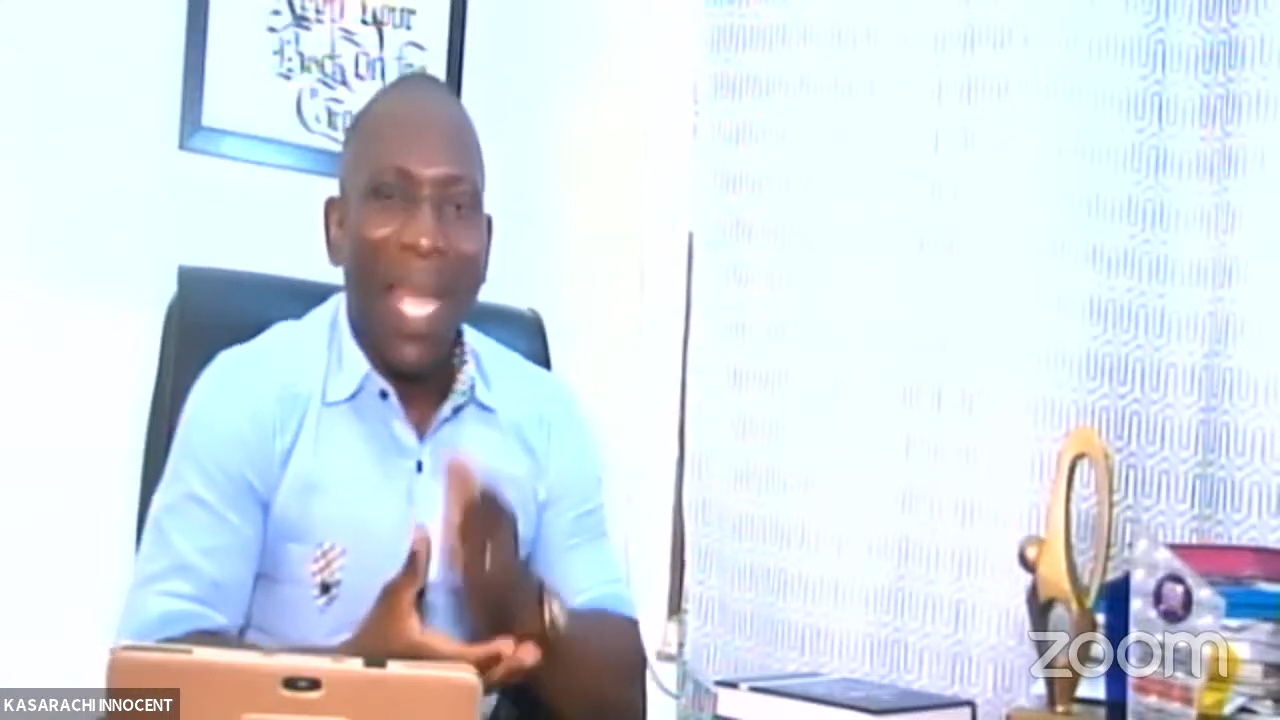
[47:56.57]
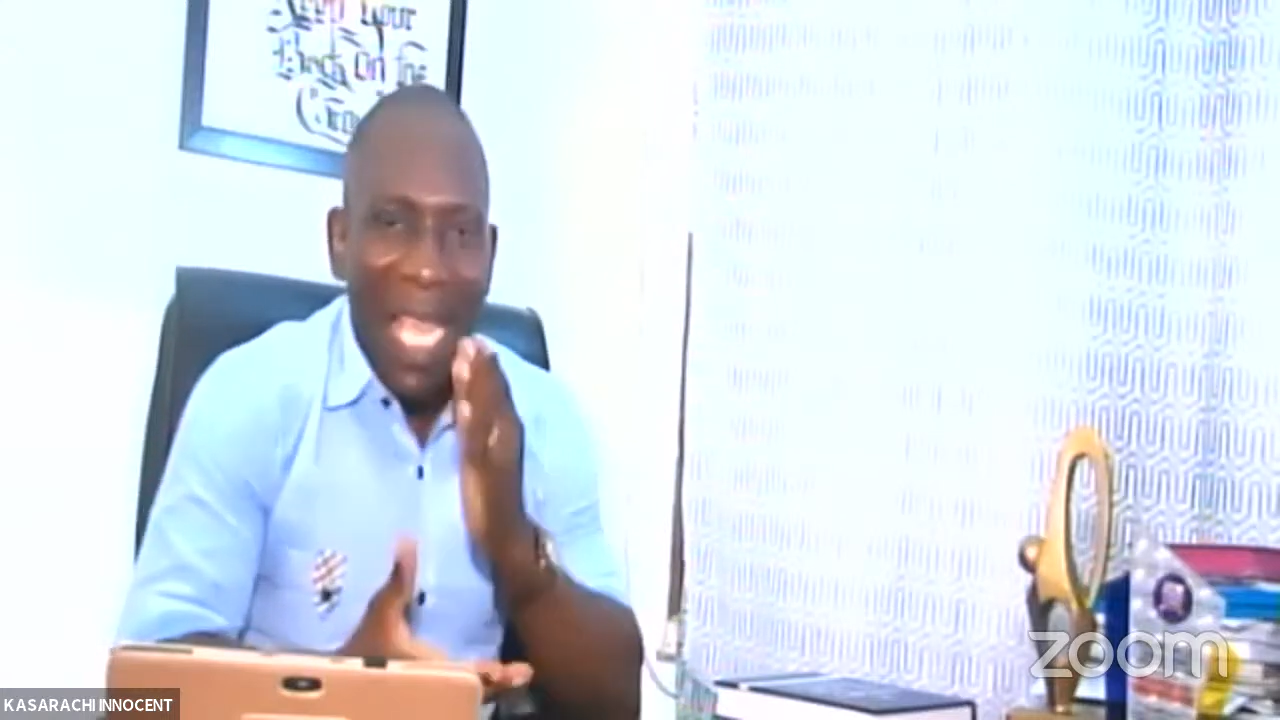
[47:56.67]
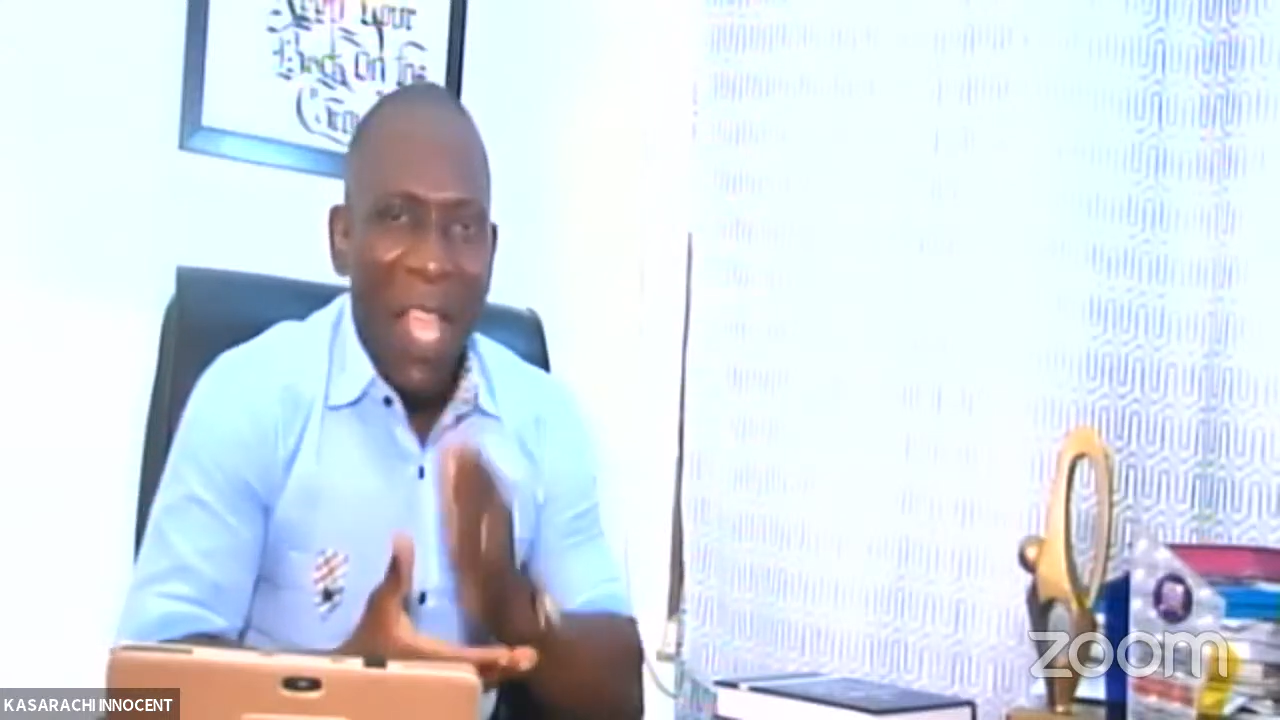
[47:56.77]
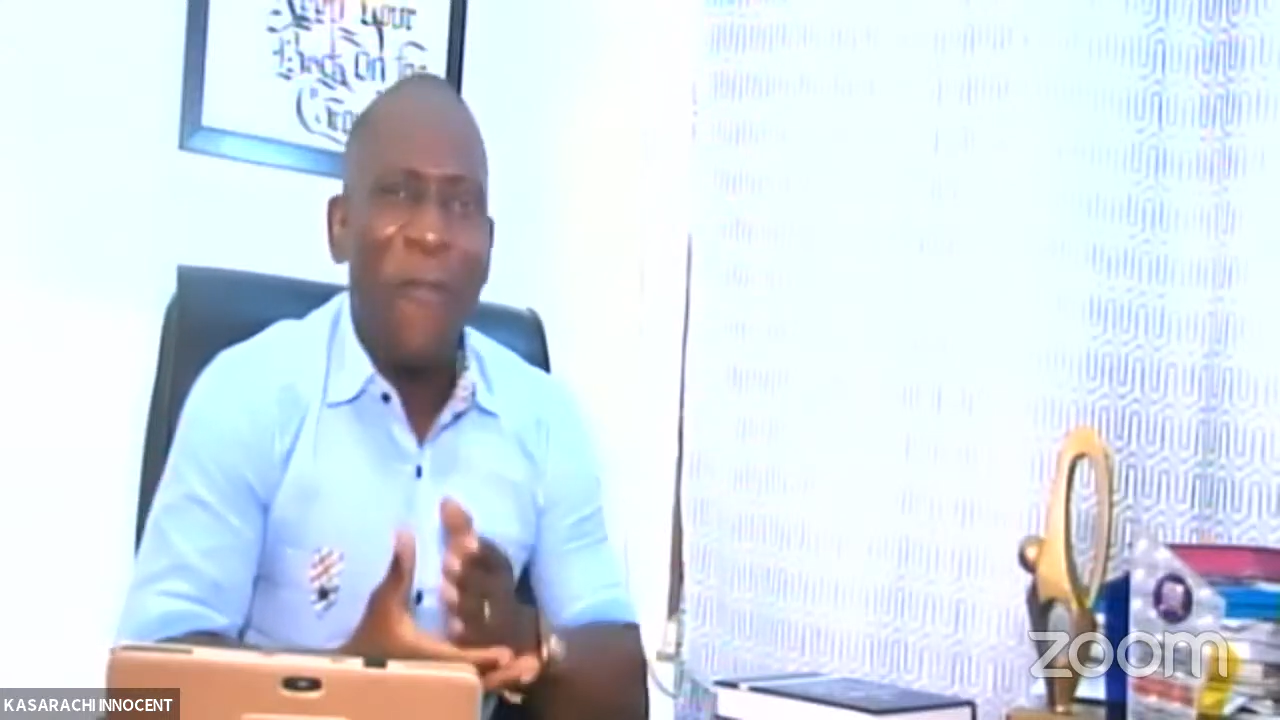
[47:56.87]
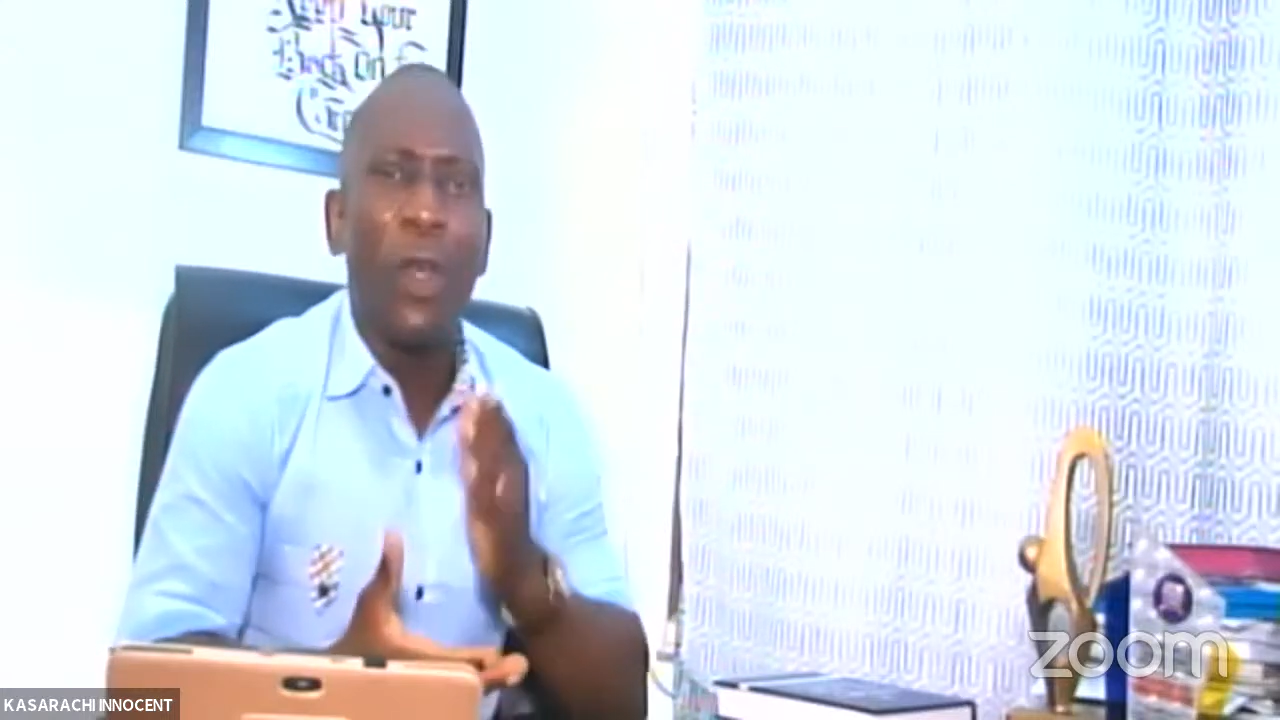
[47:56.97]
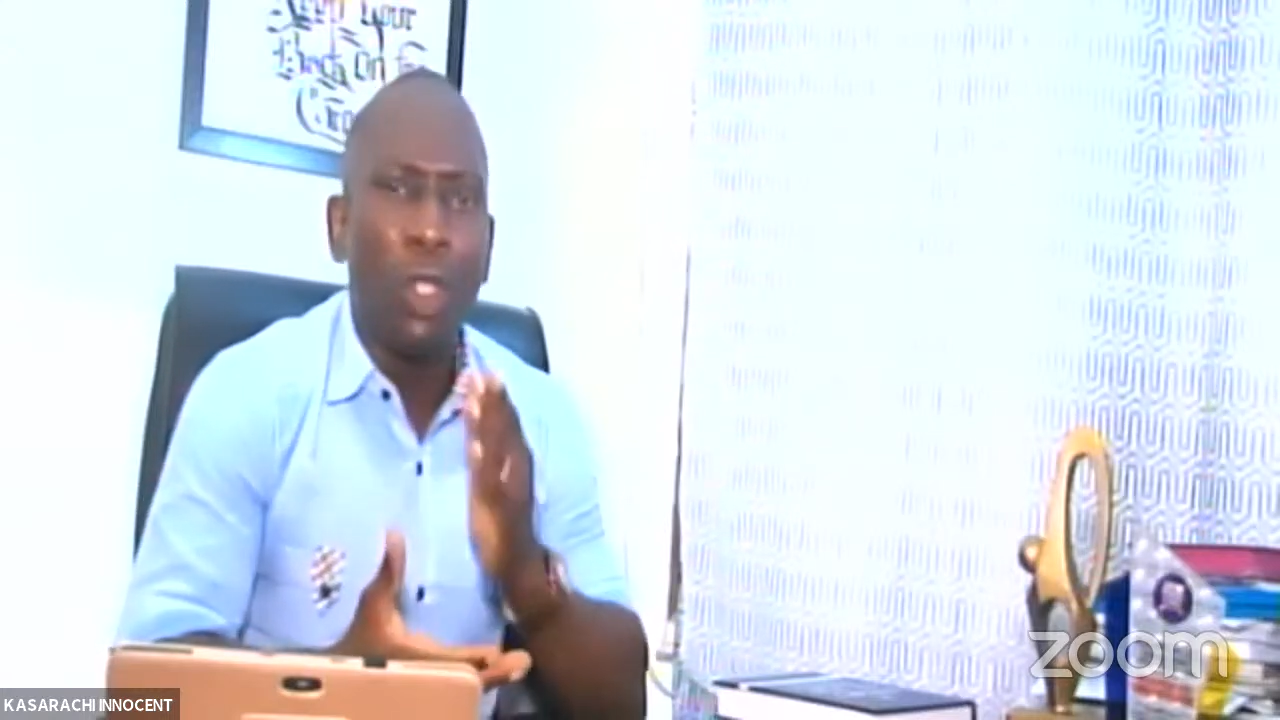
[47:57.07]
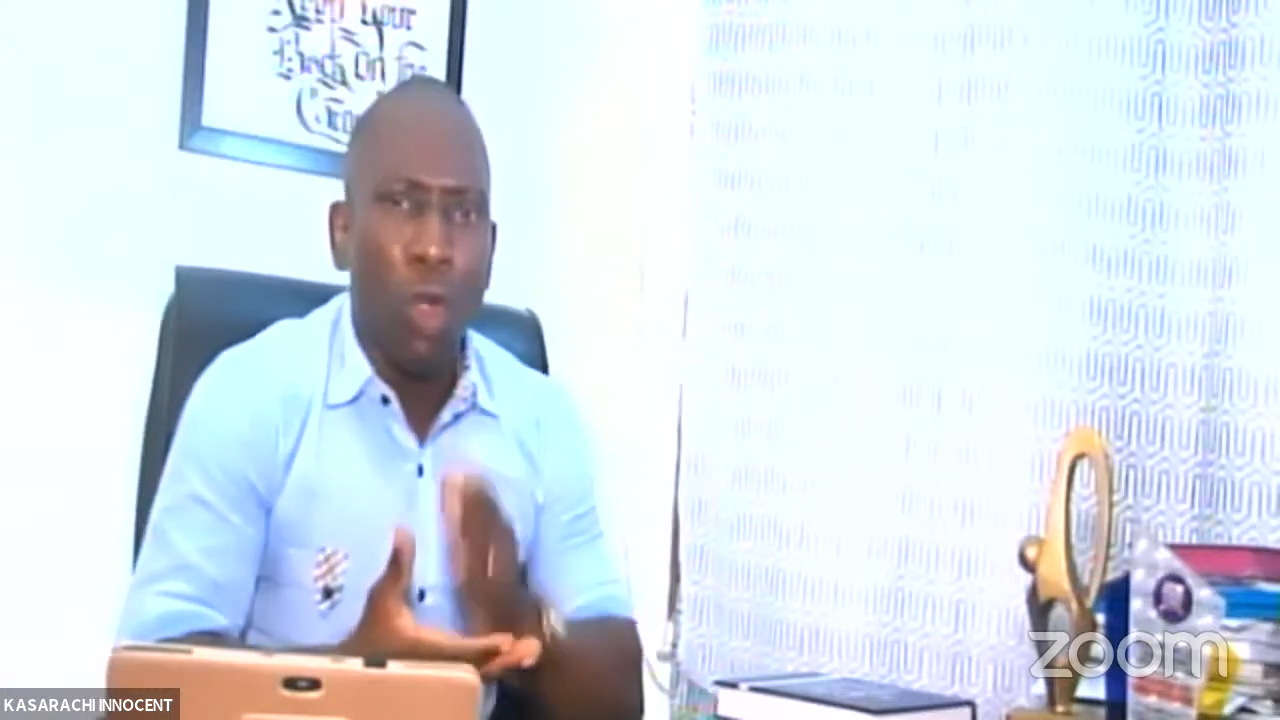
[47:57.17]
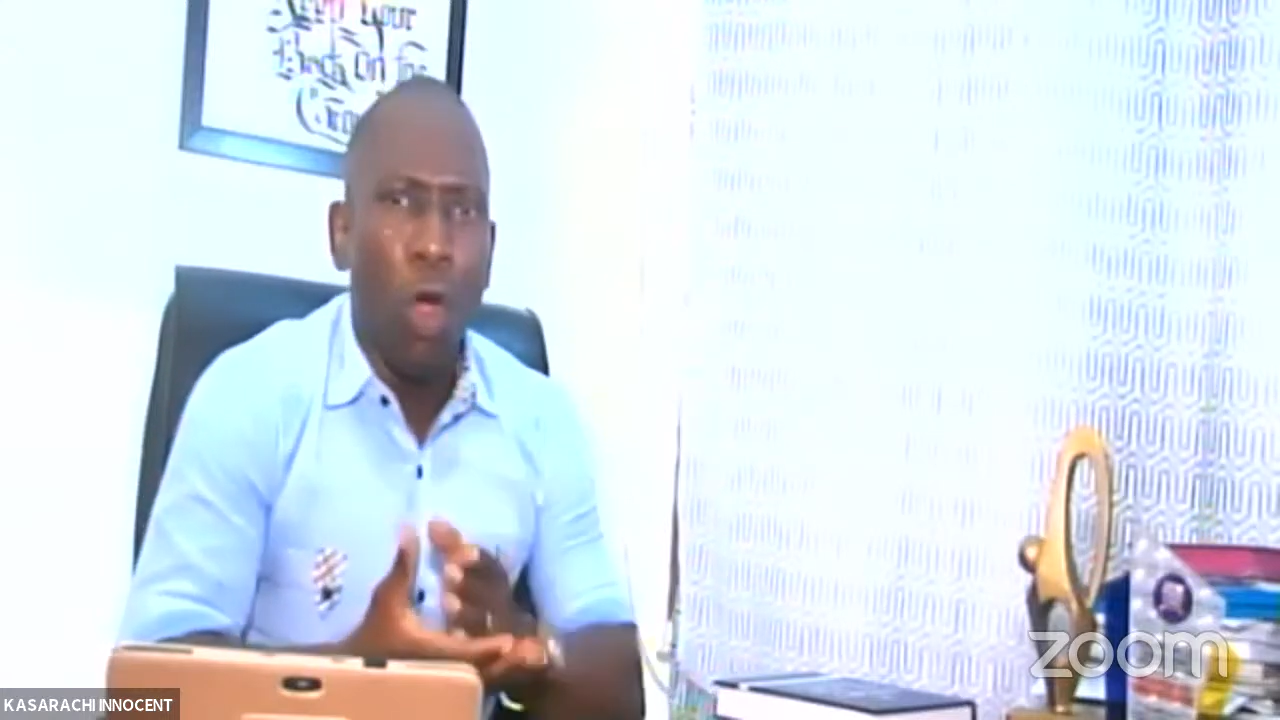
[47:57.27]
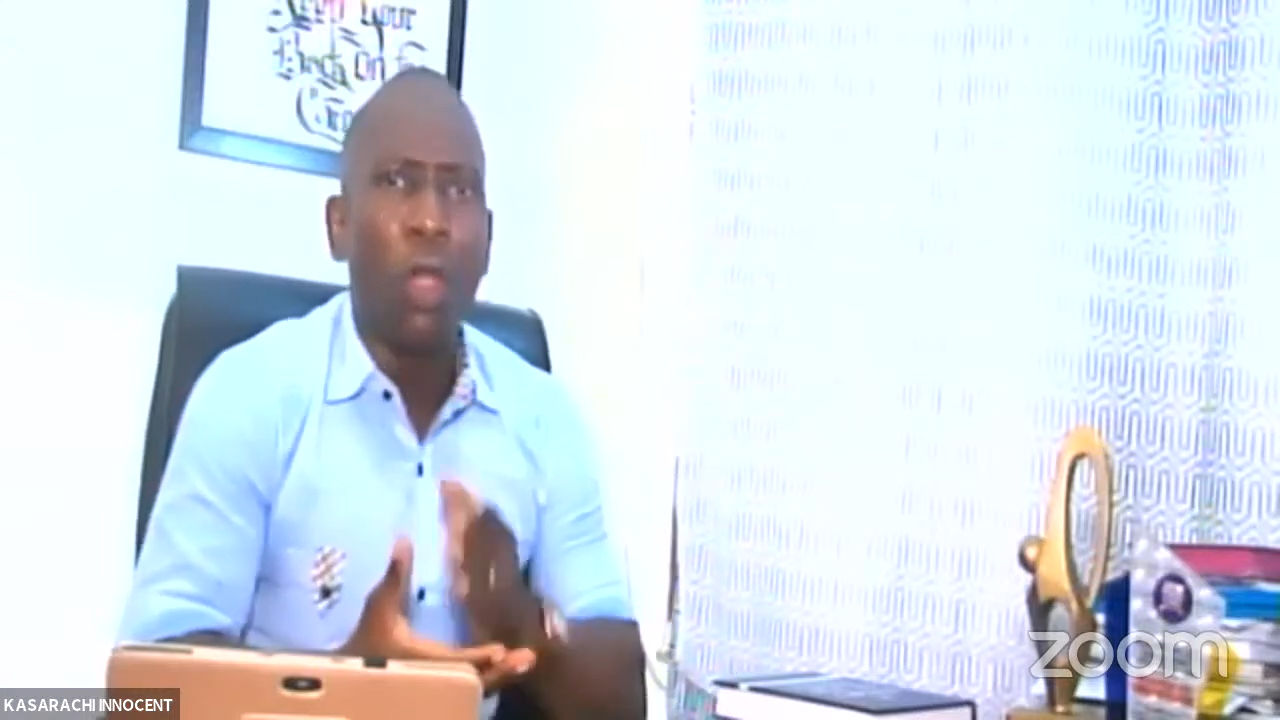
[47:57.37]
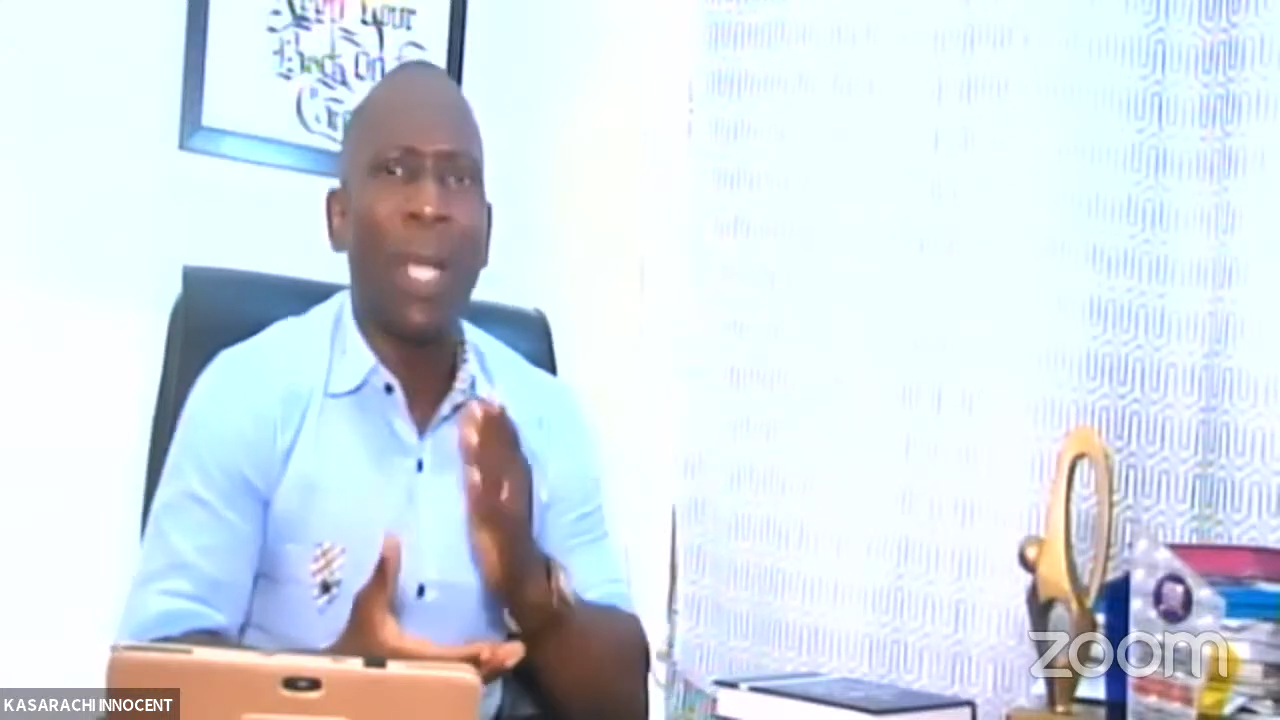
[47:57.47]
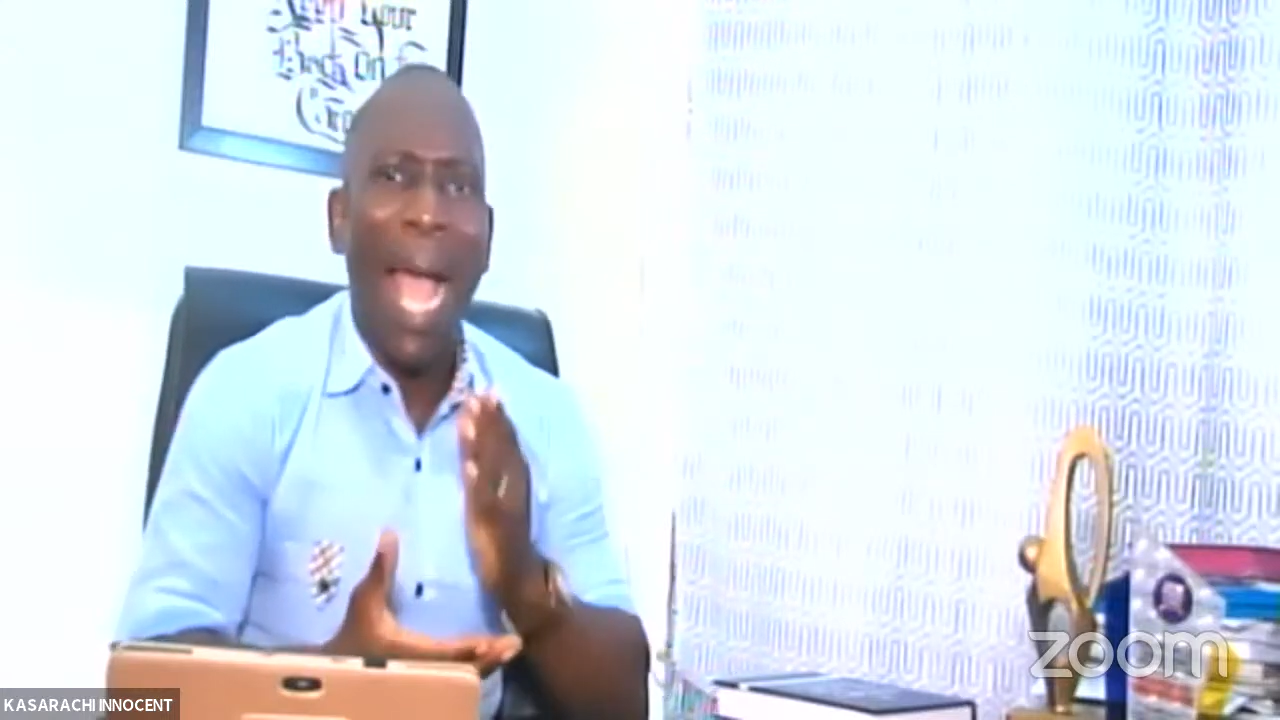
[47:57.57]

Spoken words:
If you don't